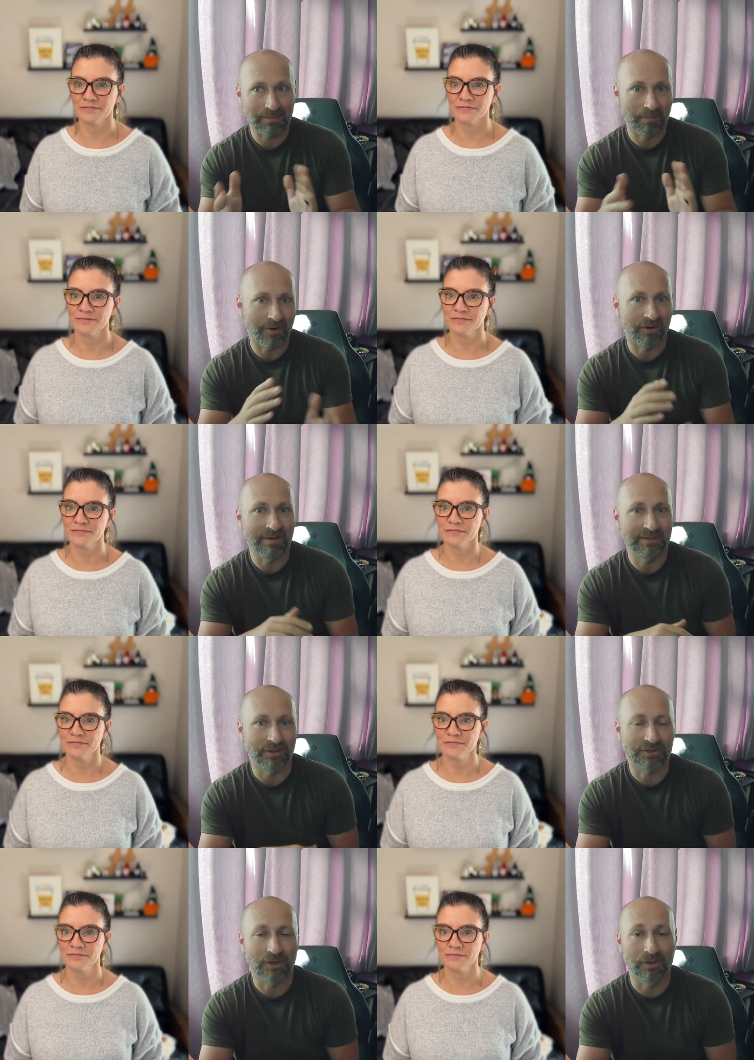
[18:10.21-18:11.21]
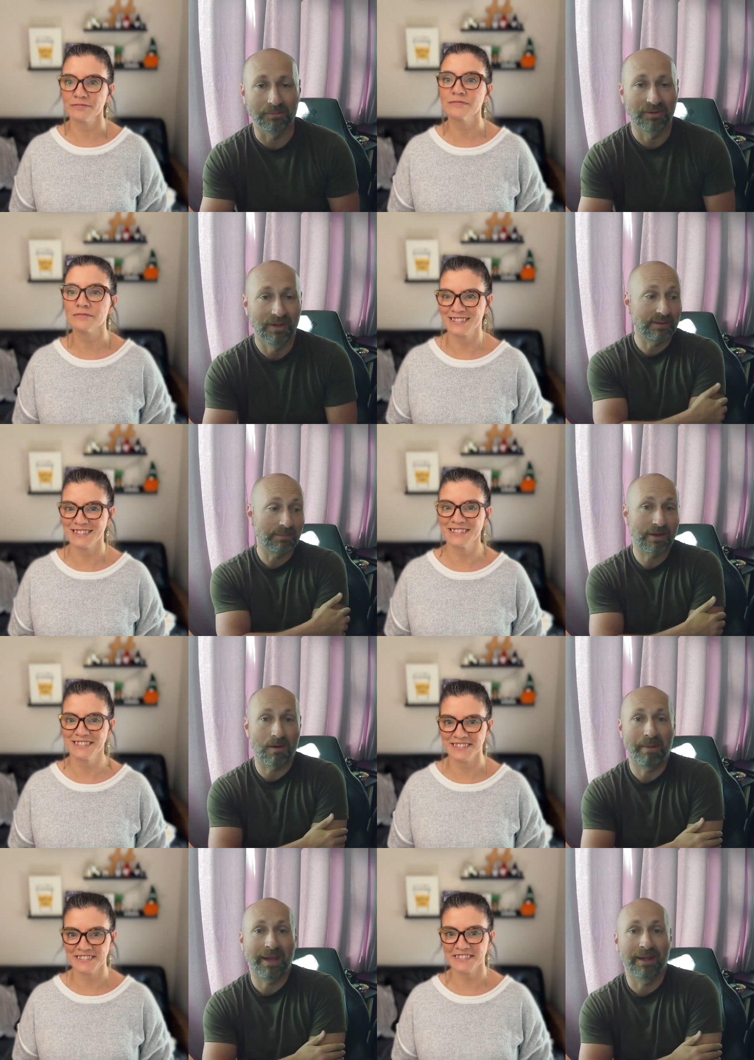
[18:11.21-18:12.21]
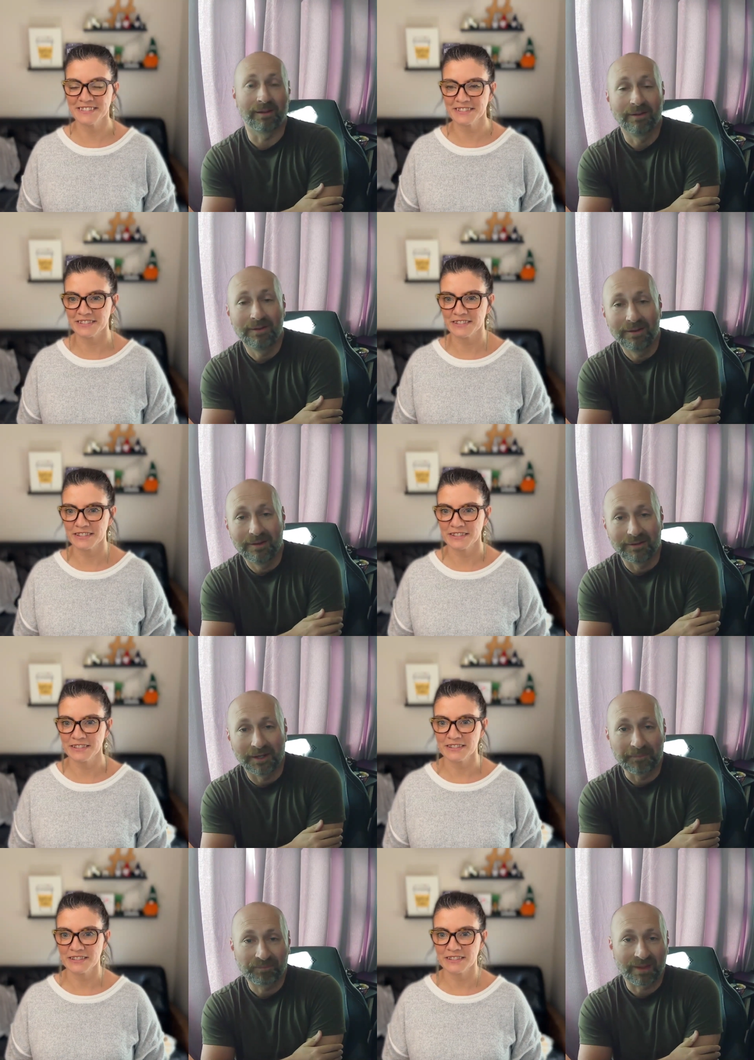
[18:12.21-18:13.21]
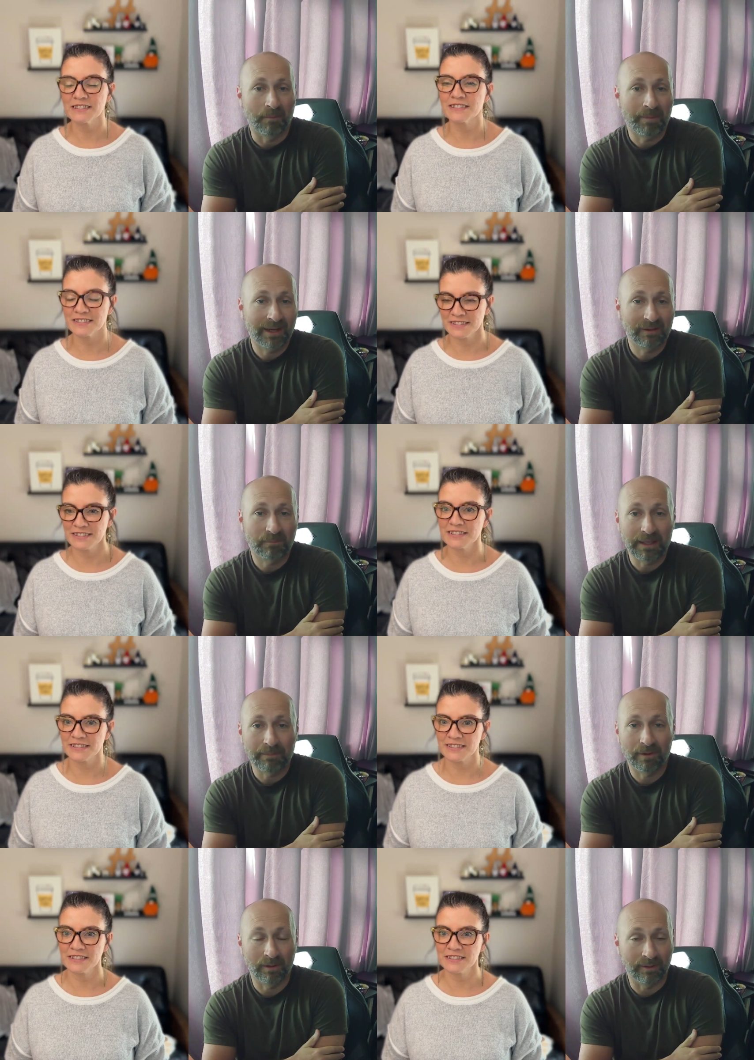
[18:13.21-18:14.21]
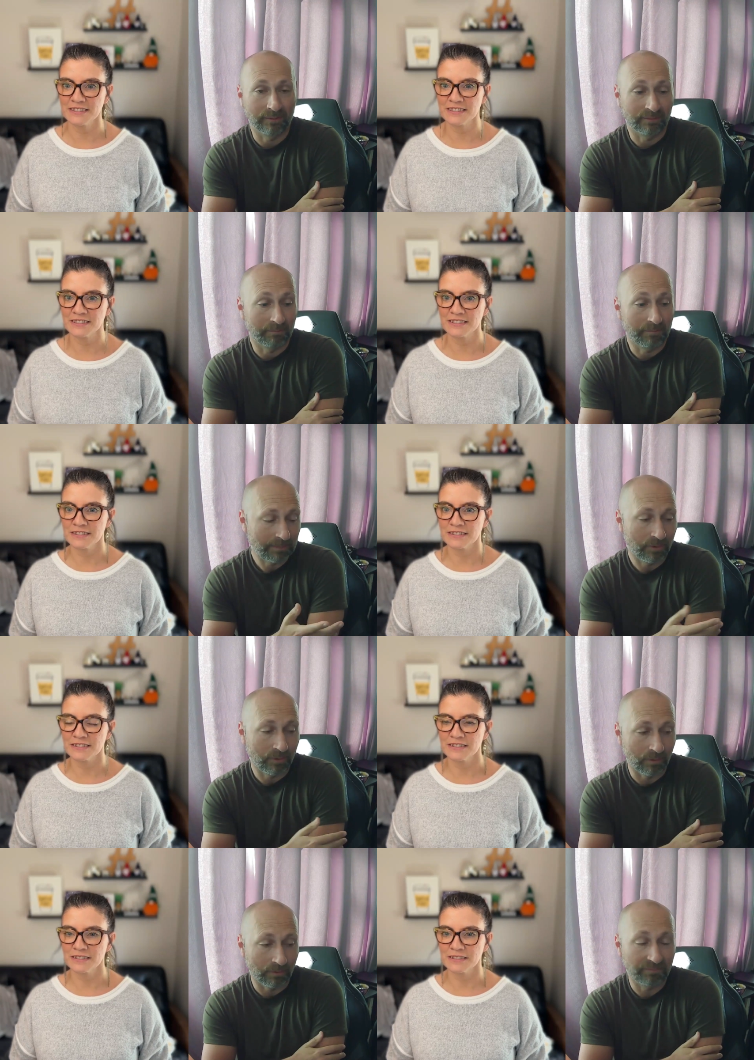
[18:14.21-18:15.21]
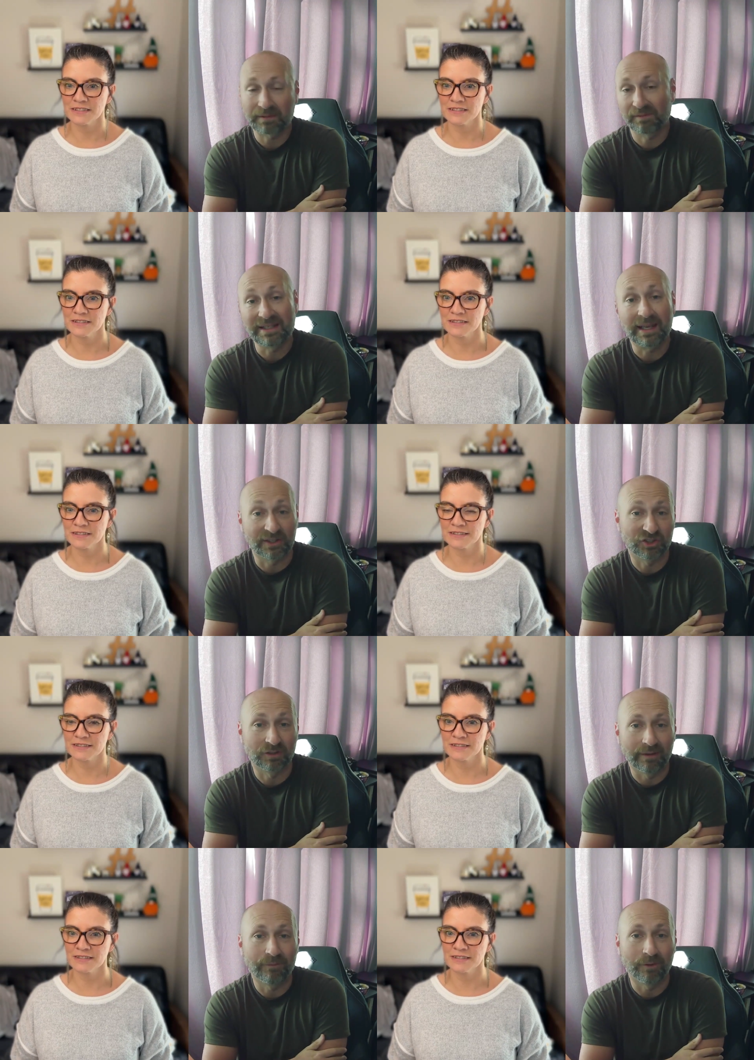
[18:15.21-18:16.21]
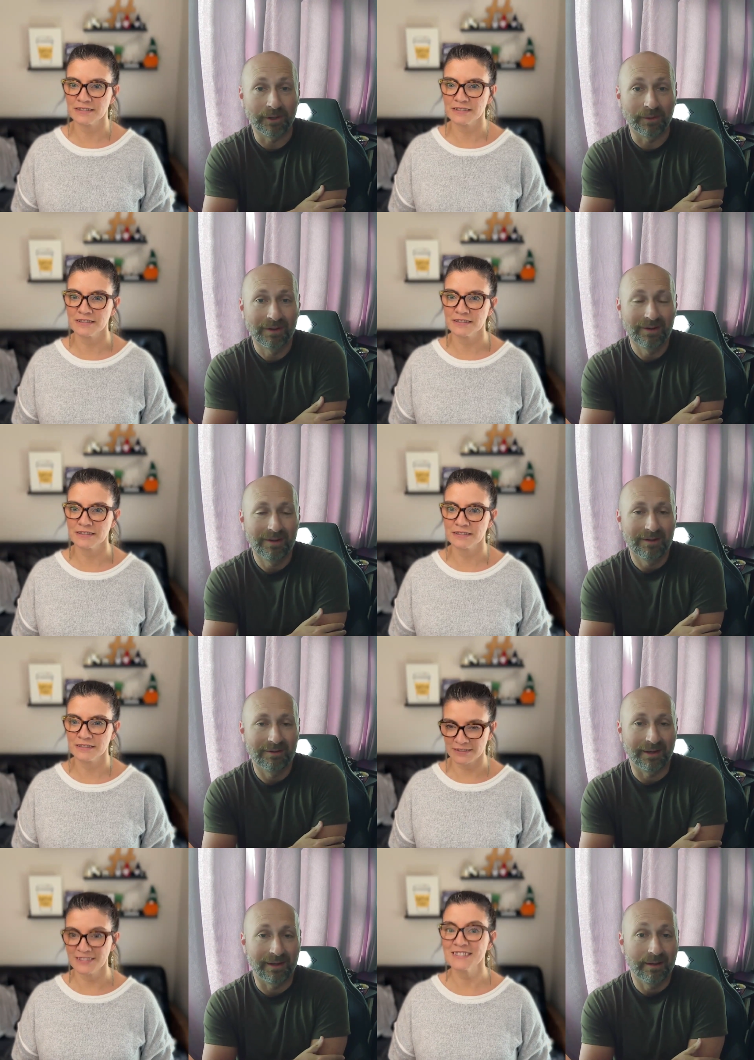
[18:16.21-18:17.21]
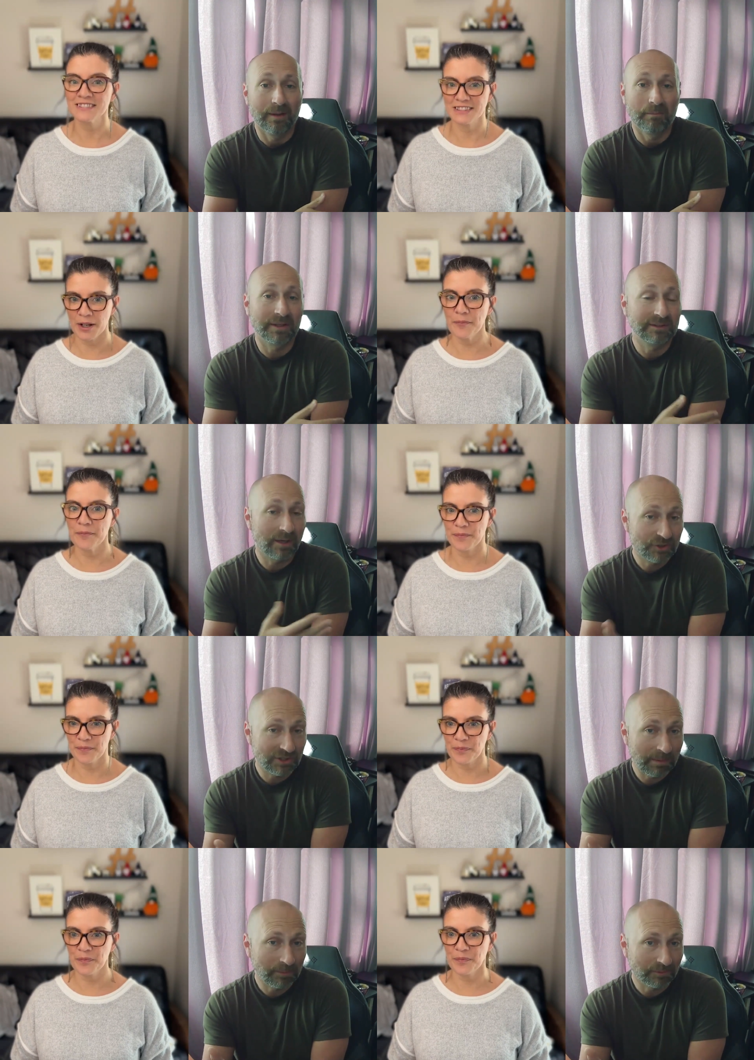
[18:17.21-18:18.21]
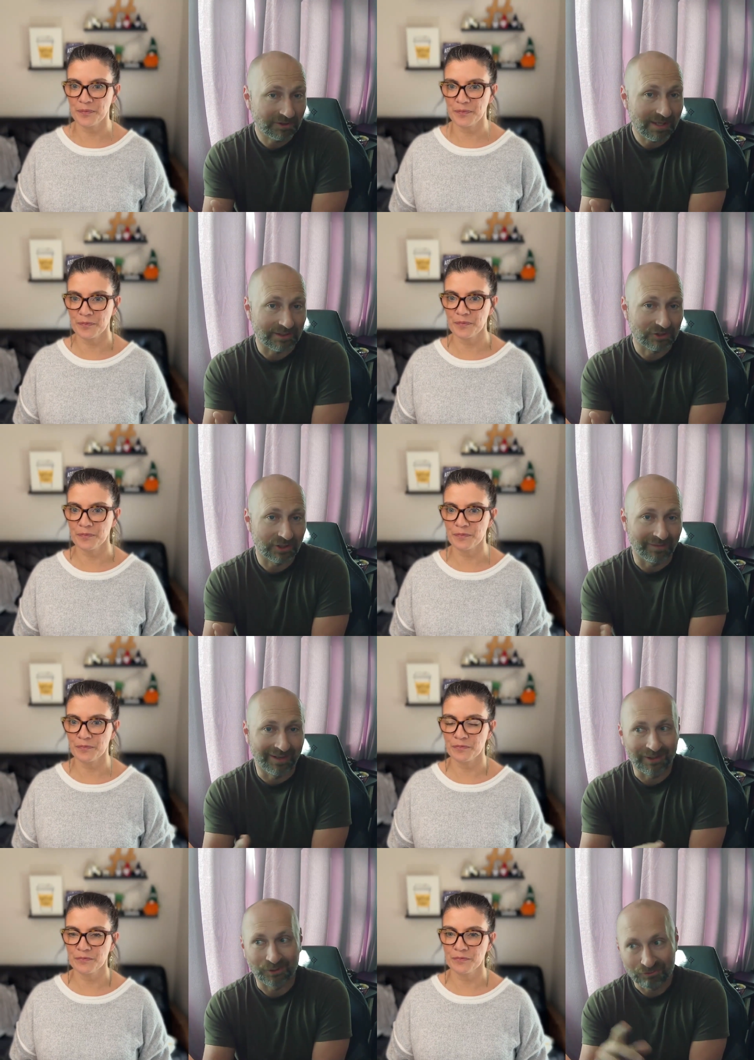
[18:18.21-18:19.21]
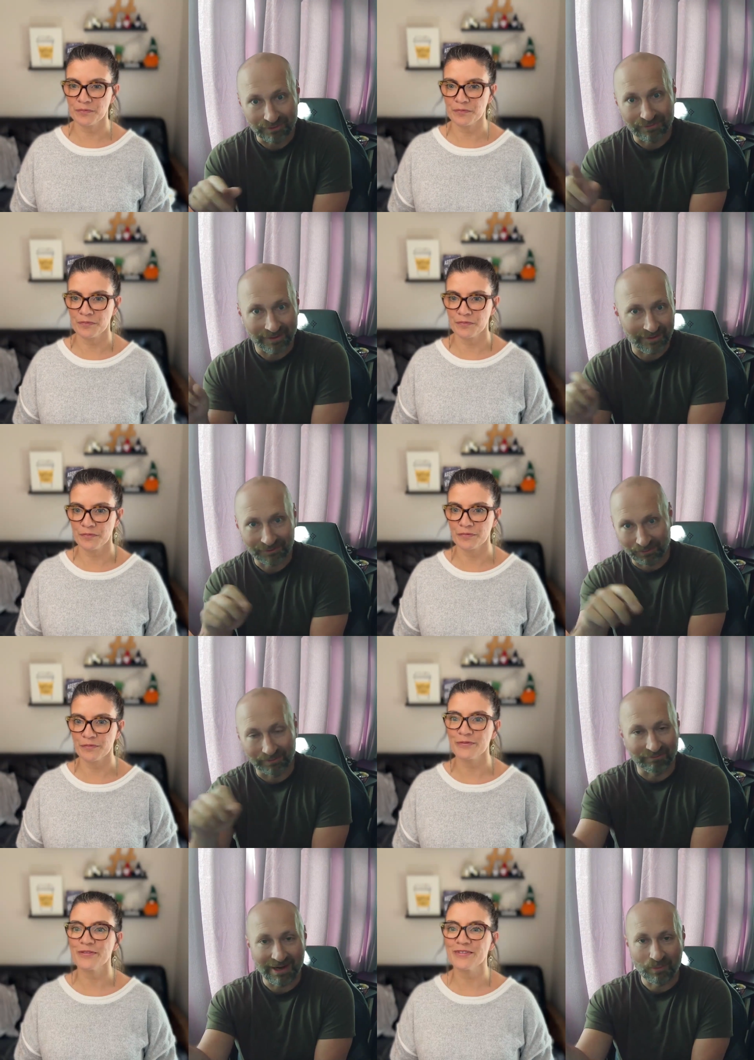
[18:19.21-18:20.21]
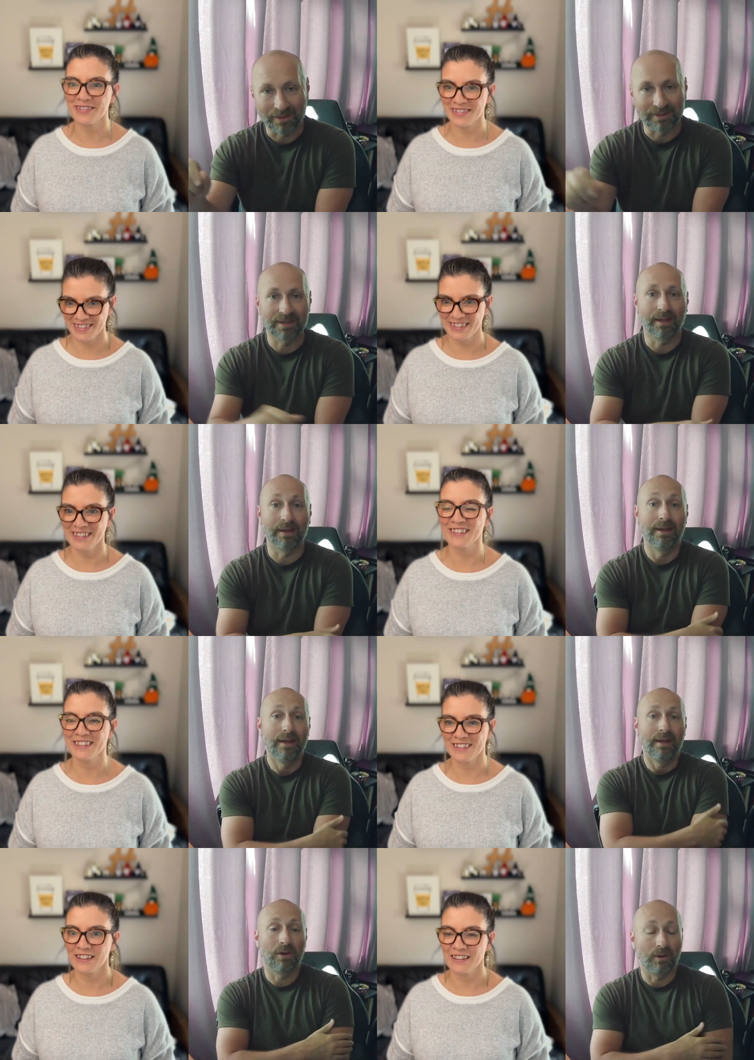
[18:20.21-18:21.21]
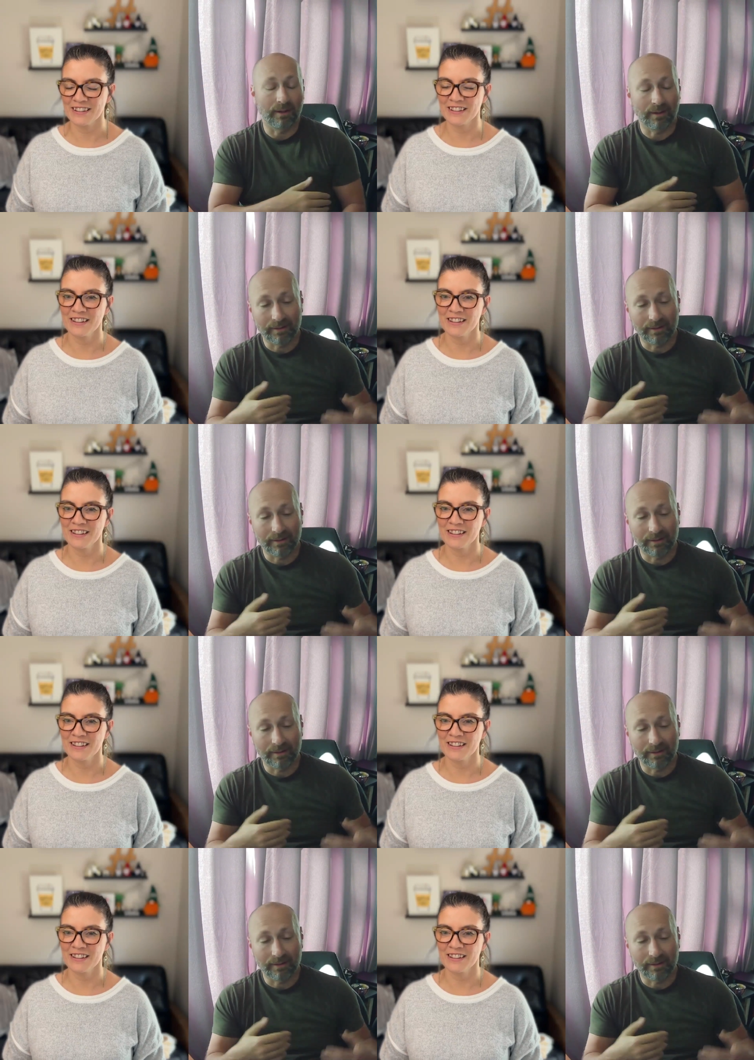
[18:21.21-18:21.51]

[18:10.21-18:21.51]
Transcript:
Speaker 1: a couple market research terms. There's something called panel right? Now, a panel of people is uh, people who effectively take a survey for you, right? Yep. But it's not just people who just take a survey, you know, true, false, one rate one to 10. So